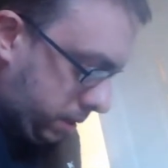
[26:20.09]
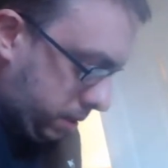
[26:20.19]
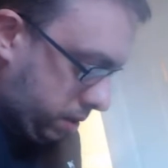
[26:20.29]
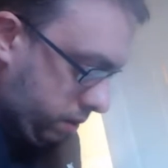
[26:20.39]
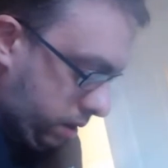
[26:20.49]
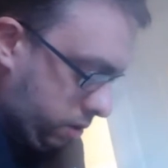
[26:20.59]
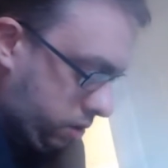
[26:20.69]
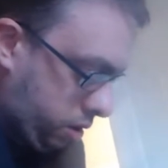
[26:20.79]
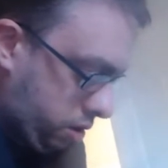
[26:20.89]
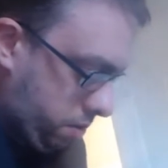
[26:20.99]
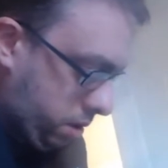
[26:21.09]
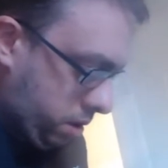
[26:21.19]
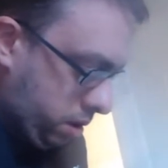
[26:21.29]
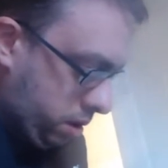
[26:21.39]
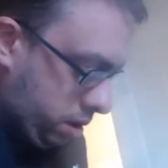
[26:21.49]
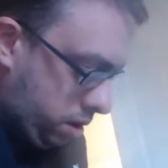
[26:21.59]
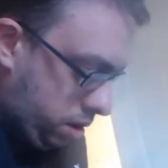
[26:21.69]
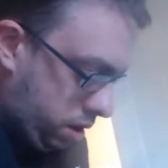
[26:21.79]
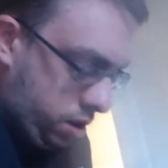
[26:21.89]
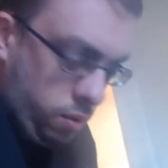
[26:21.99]
So I assume
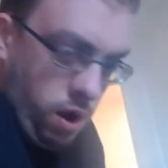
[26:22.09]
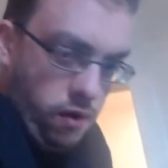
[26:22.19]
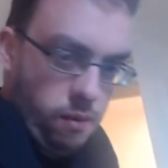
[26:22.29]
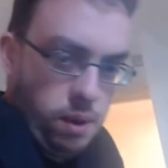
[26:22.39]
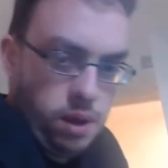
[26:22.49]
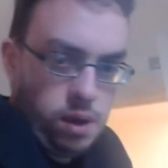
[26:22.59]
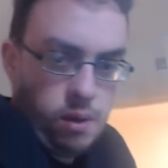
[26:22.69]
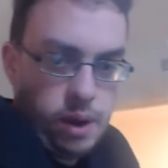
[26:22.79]
that it's worth £1 million.